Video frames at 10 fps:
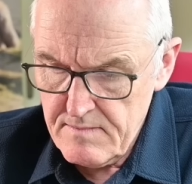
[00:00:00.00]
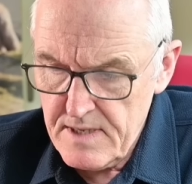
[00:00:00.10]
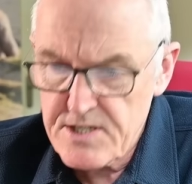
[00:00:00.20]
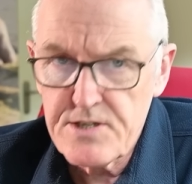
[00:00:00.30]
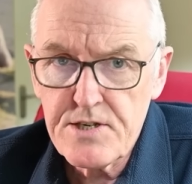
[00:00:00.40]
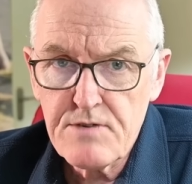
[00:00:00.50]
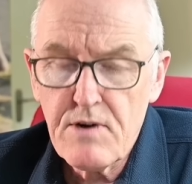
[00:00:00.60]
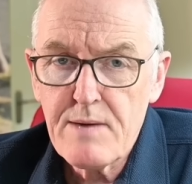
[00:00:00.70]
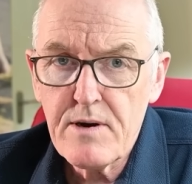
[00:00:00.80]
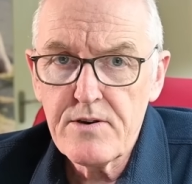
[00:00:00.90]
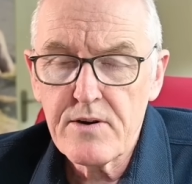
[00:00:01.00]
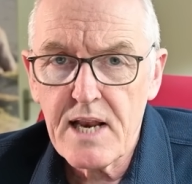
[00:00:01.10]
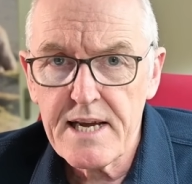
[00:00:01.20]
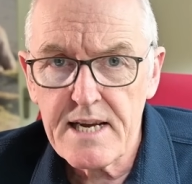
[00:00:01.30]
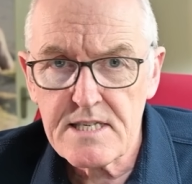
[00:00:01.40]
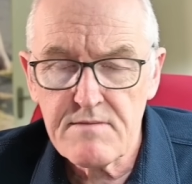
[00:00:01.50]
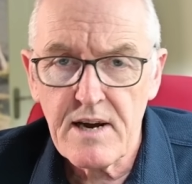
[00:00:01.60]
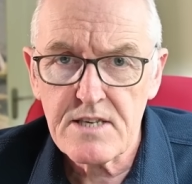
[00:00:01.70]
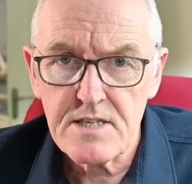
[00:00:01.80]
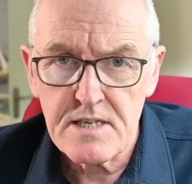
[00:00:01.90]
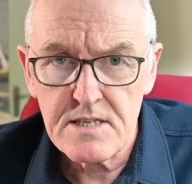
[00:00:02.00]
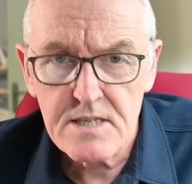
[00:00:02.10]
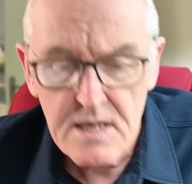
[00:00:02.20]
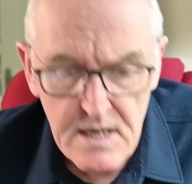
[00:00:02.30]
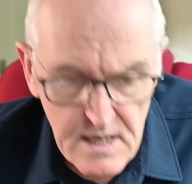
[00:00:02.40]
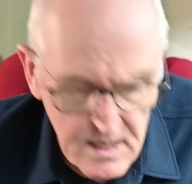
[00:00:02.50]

messenger ribonucleic acid vaccines